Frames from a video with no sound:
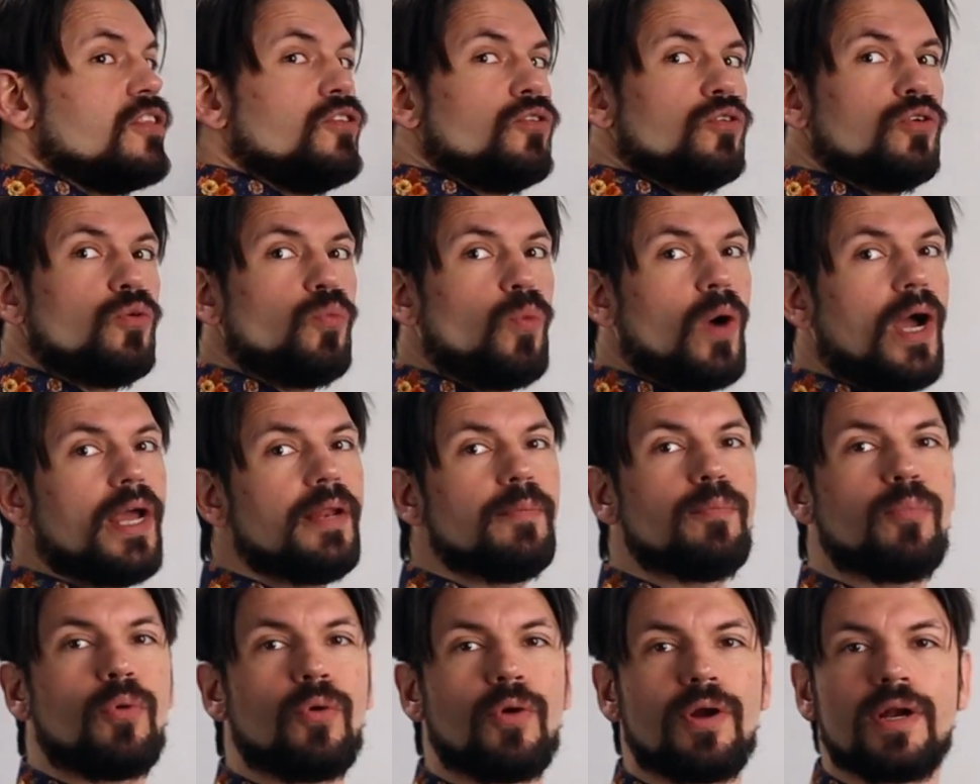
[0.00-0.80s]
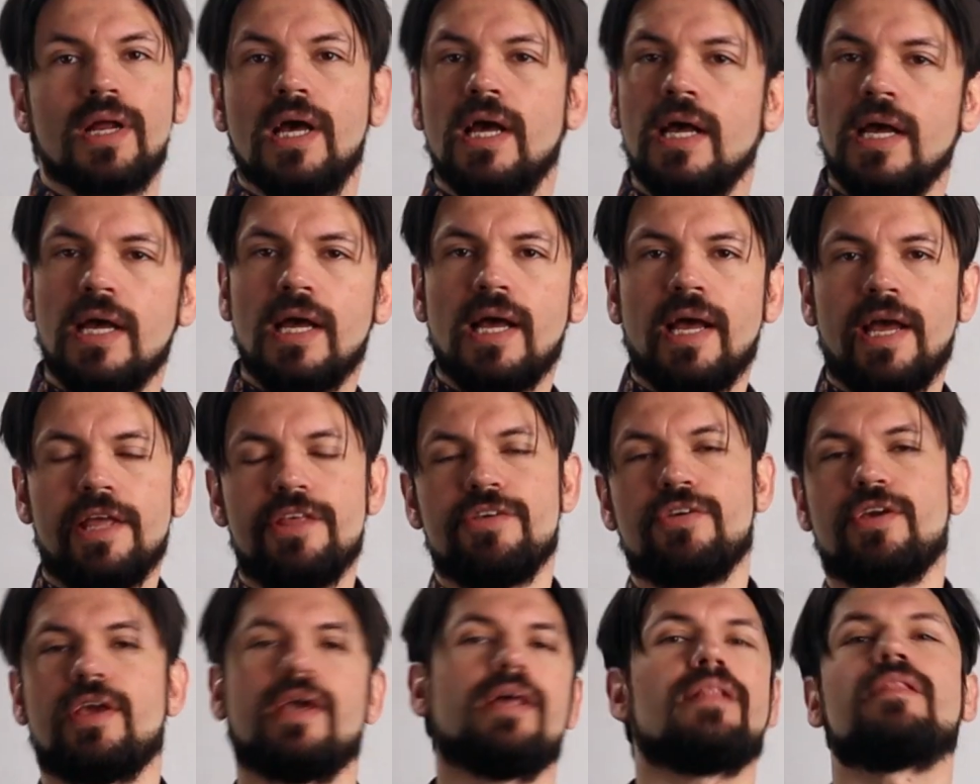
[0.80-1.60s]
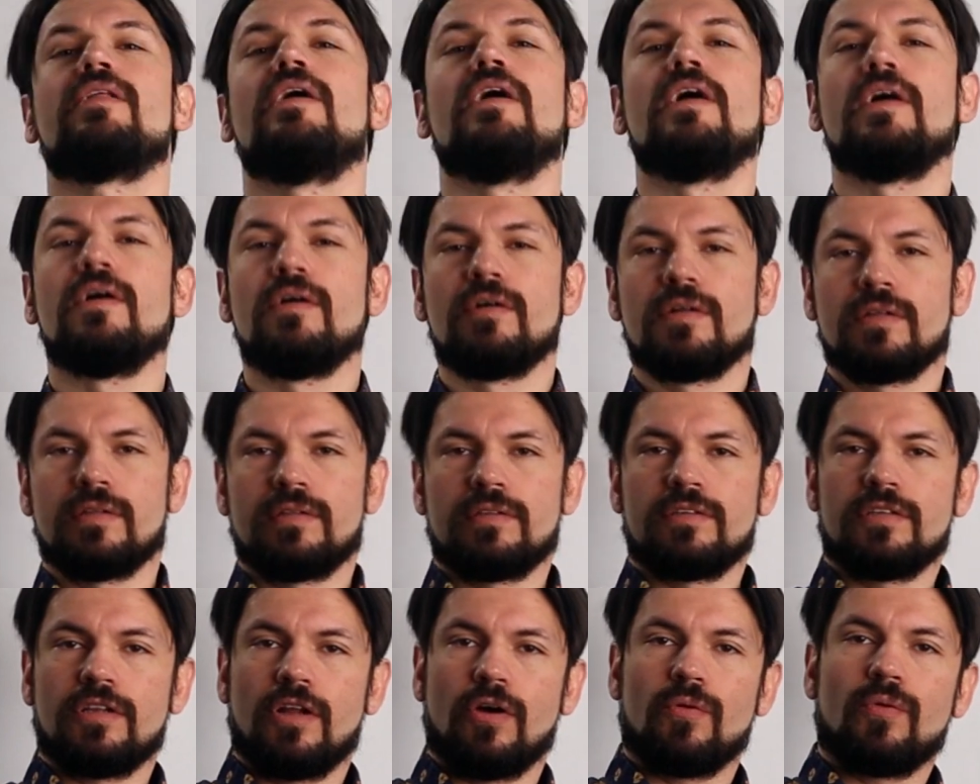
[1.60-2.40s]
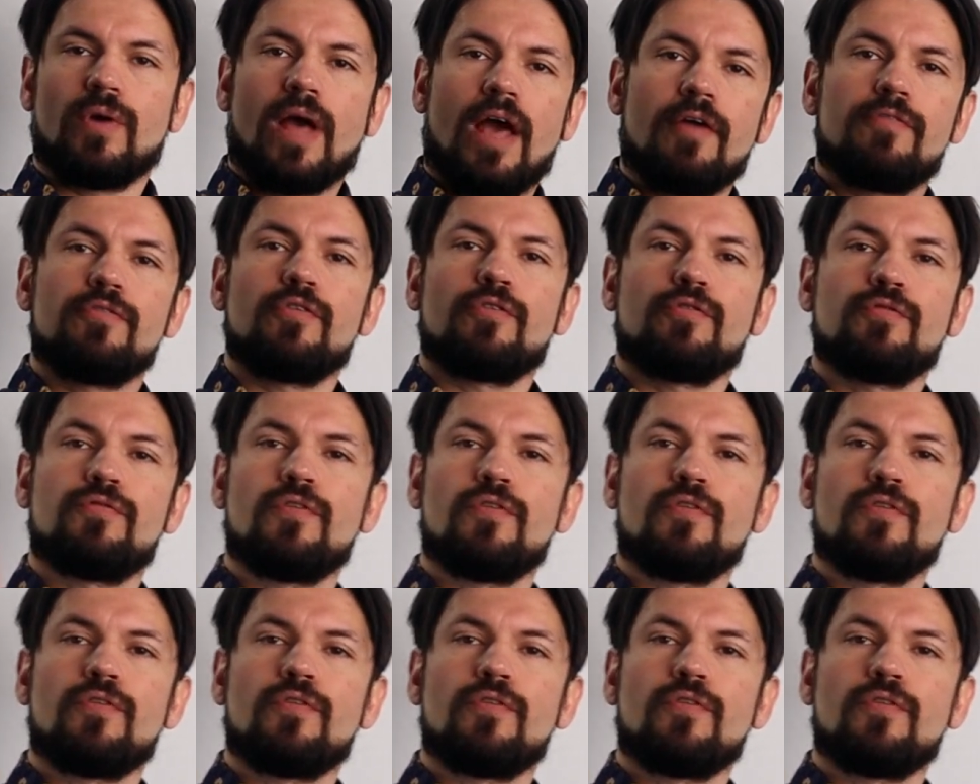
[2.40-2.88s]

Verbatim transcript: it to the whiteboard and you can you know, have your